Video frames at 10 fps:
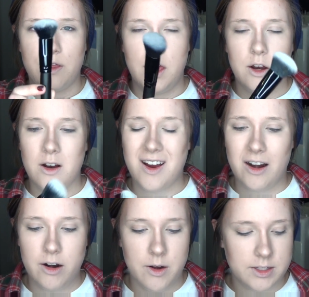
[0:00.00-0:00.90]
thinner. I
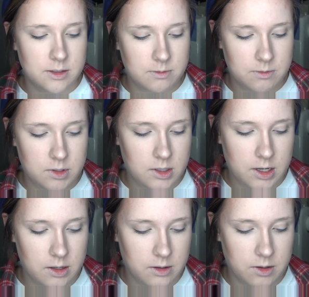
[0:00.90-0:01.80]
don't know, it's
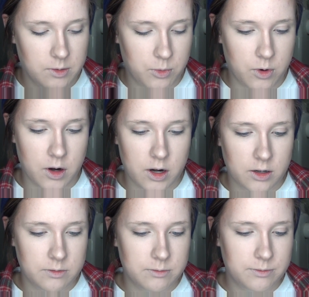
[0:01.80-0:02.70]
got a little more